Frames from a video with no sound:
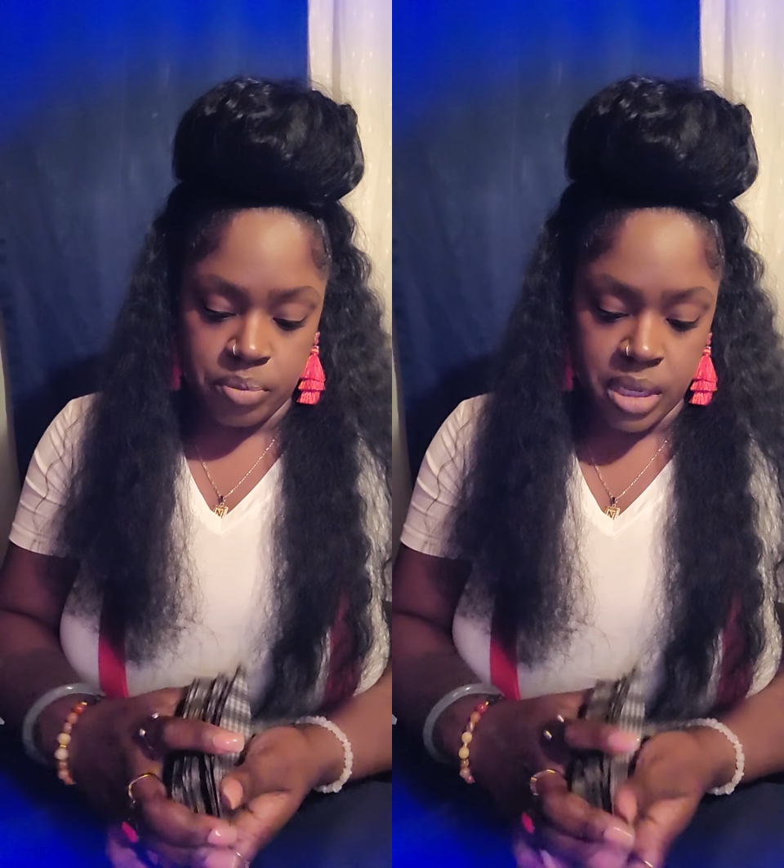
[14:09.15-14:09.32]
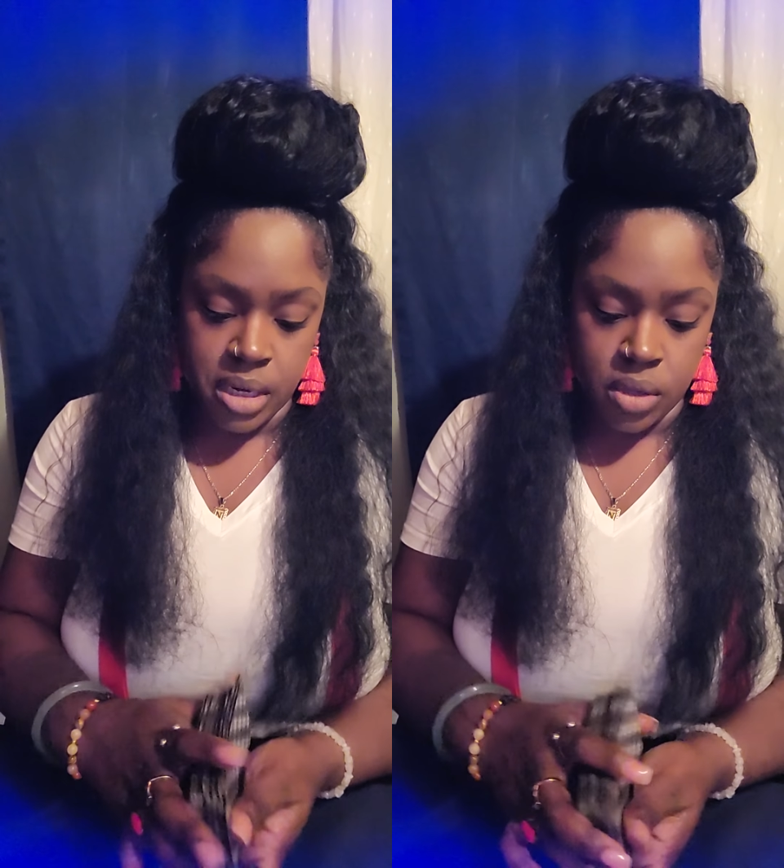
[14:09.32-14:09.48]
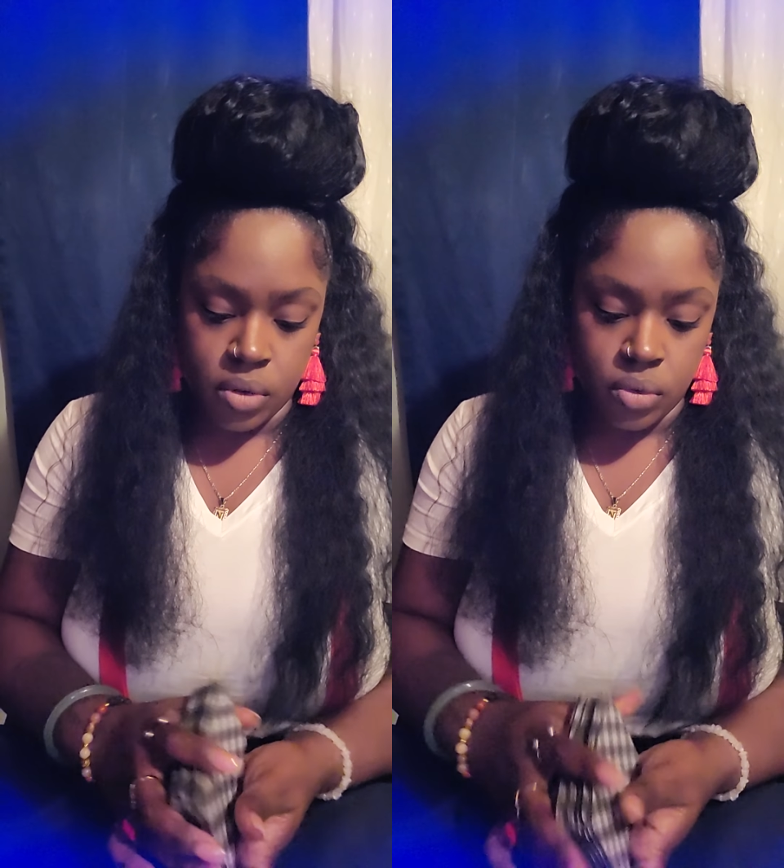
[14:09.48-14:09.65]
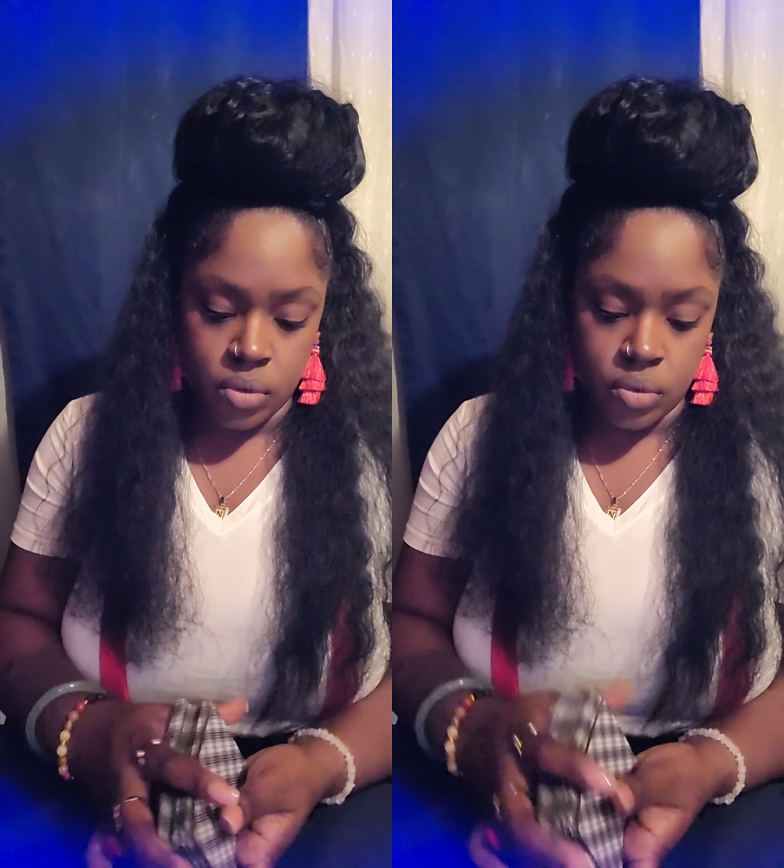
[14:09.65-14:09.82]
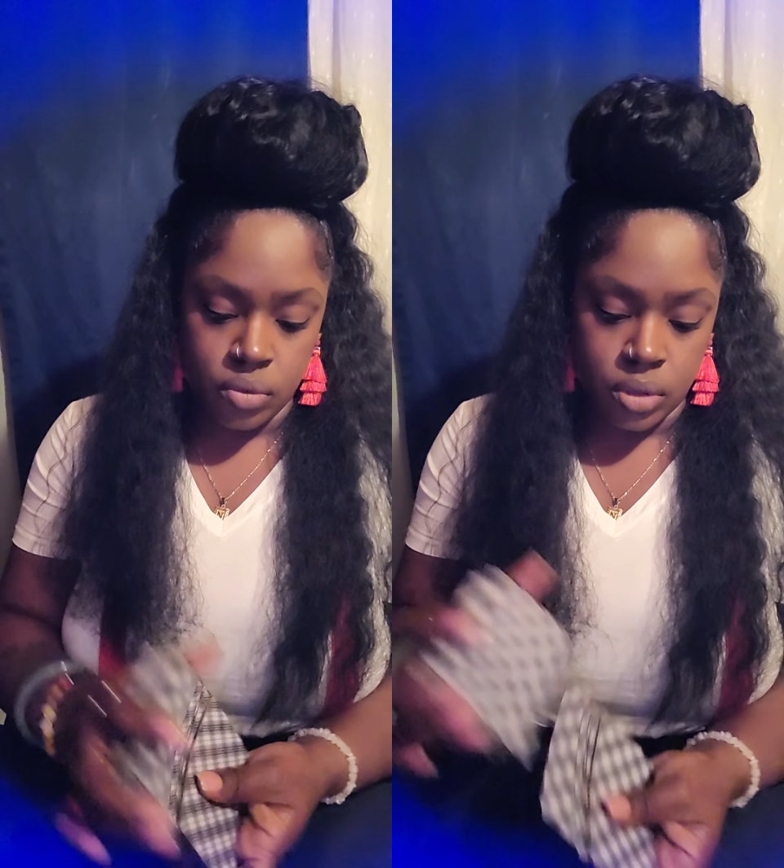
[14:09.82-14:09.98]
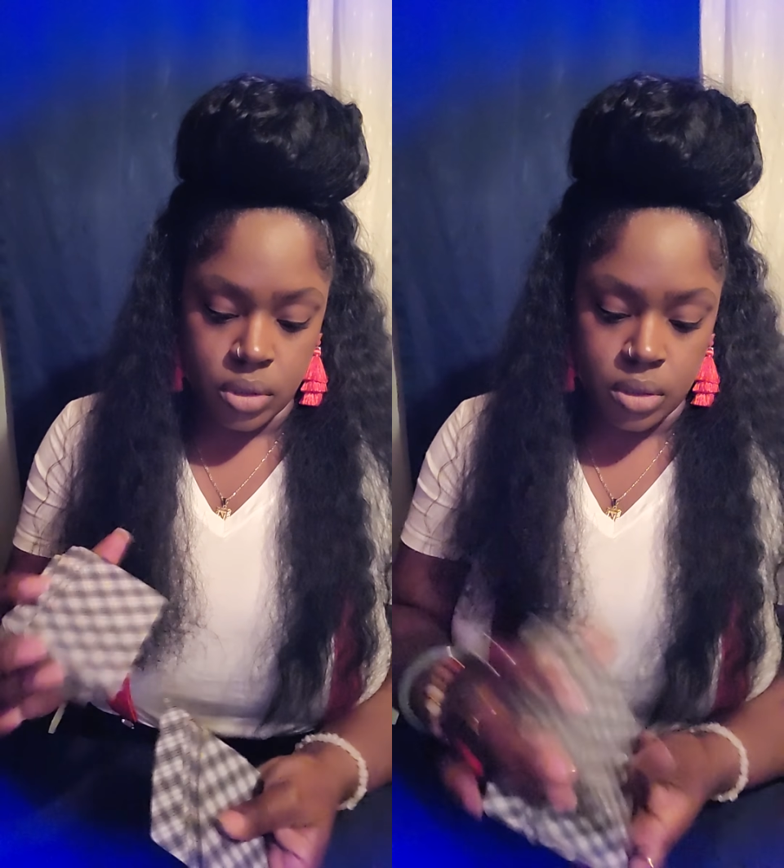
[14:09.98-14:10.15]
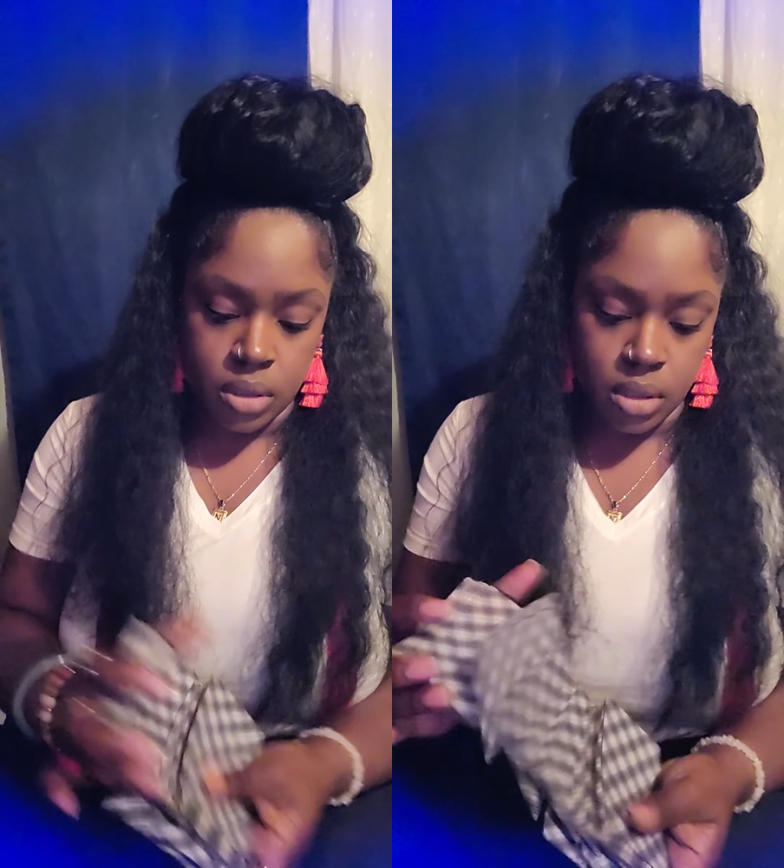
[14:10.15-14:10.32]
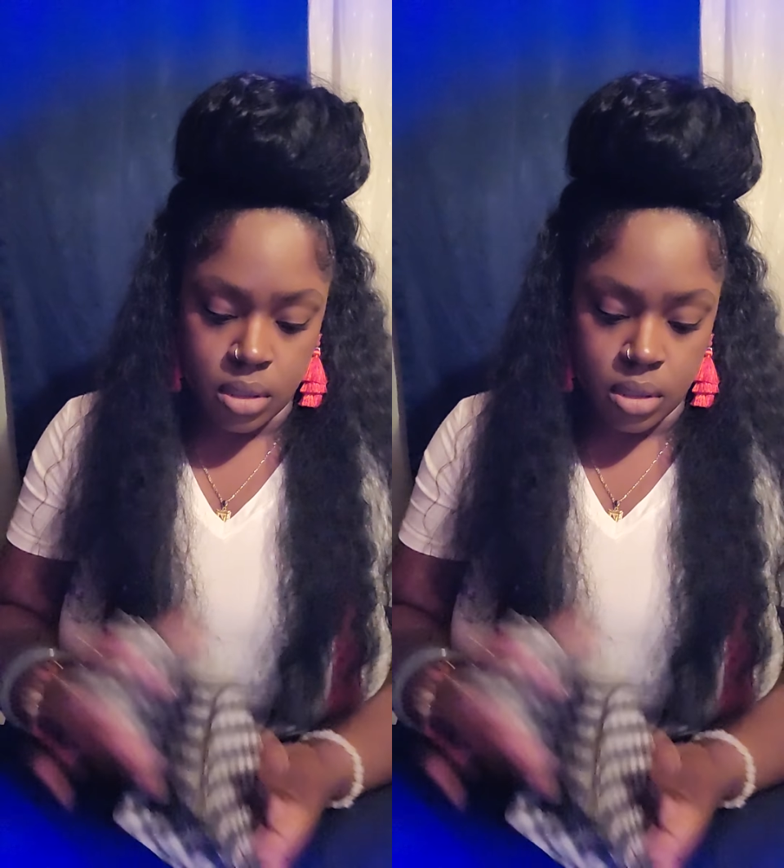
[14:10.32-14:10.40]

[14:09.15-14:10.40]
Pentacles